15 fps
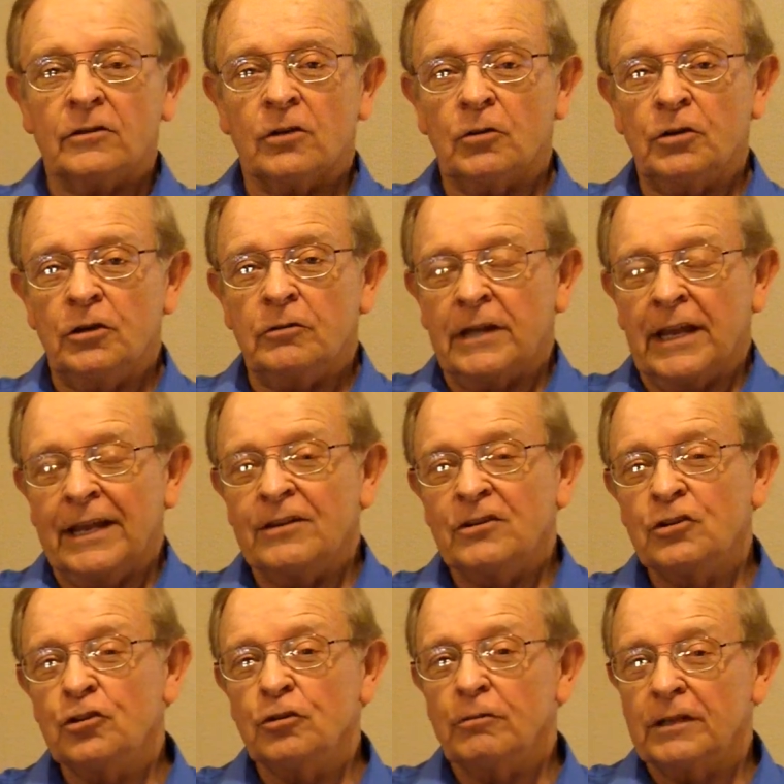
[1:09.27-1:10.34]
So you
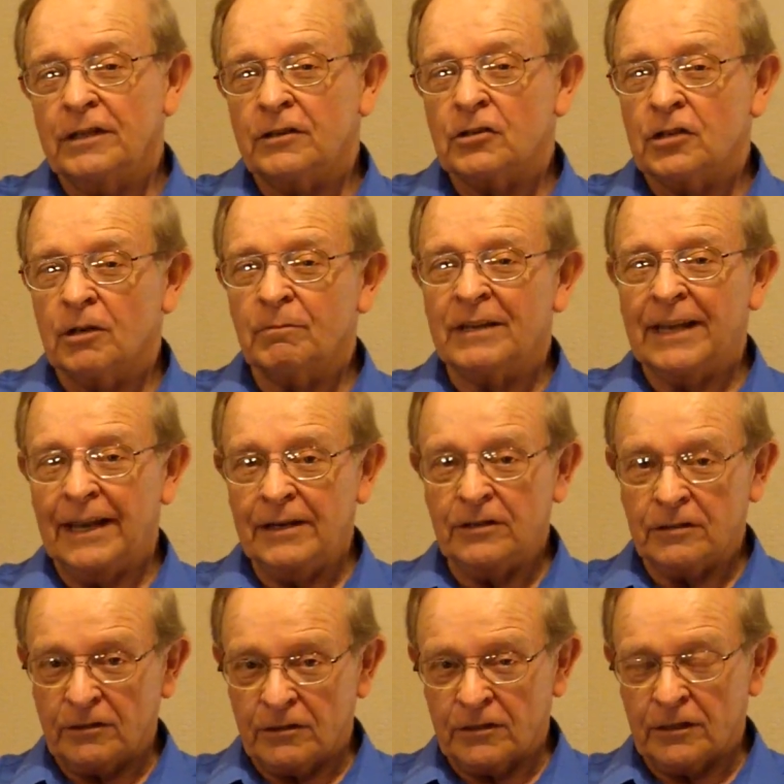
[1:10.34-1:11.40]
can do it in some
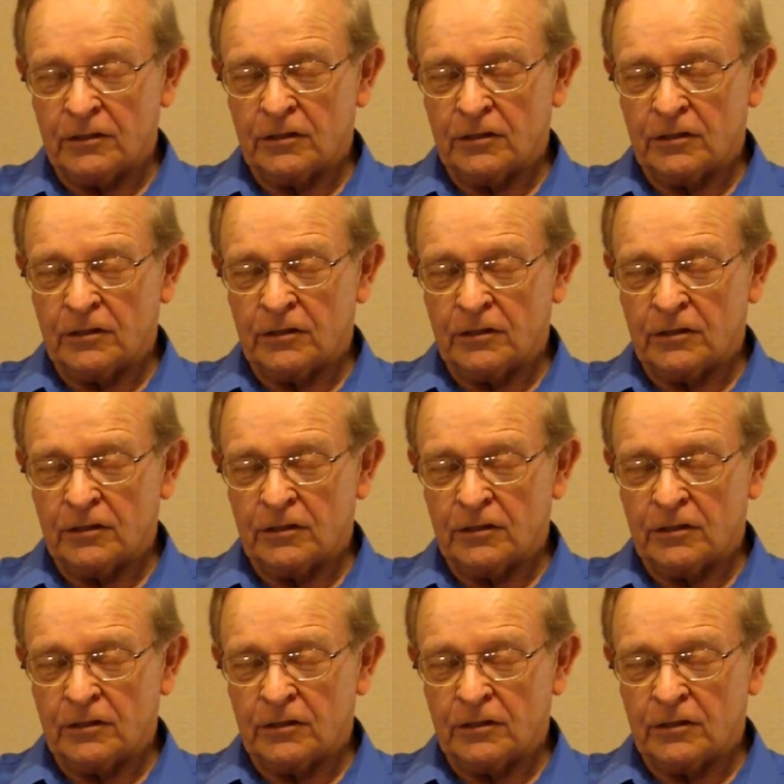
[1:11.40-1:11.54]
cases.